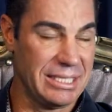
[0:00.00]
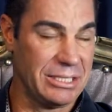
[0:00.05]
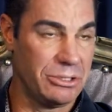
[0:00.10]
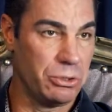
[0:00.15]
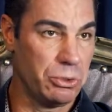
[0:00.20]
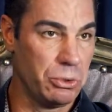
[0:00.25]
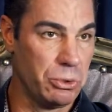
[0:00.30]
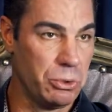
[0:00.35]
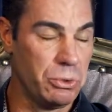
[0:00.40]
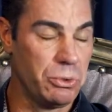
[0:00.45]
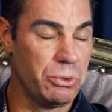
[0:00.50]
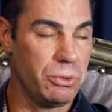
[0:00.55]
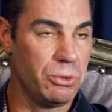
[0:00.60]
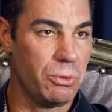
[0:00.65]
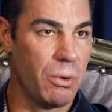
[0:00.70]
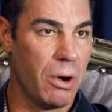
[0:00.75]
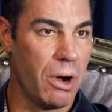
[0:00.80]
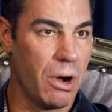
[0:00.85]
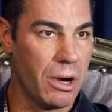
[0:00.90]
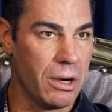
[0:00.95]
into who
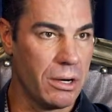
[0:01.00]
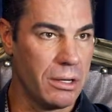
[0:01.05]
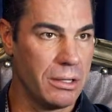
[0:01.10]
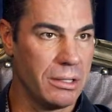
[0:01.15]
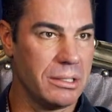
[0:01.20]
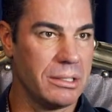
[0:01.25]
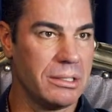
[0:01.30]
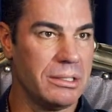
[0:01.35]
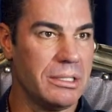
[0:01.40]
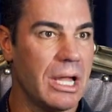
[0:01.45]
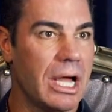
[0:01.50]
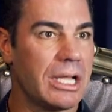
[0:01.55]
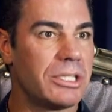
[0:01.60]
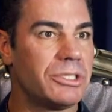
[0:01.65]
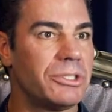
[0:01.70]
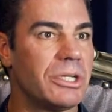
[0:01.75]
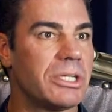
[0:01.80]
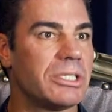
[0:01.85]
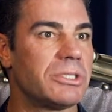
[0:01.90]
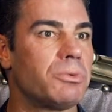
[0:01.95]
you are, not
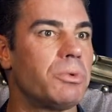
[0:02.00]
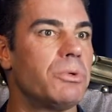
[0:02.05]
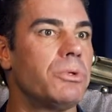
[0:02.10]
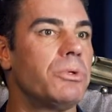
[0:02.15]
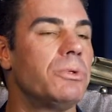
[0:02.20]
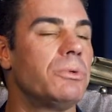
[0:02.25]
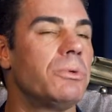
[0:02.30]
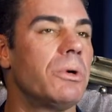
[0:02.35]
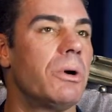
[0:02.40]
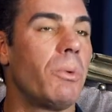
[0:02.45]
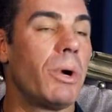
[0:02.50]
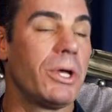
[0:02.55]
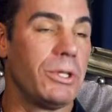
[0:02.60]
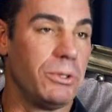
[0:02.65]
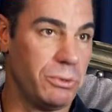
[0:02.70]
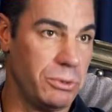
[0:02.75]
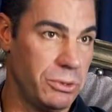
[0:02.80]
just what you